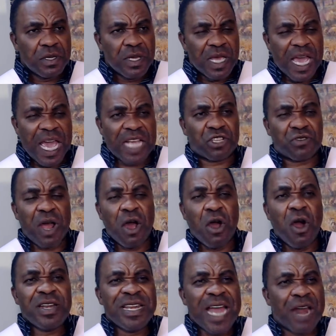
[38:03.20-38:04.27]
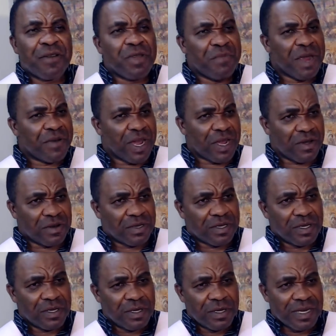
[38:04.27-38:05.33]
extraordinary
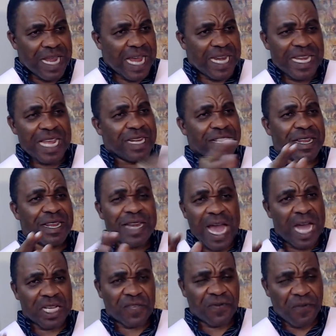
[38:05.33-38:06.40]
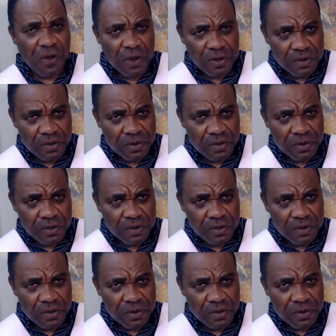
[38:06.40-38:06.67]
miracles that they didn't ask for.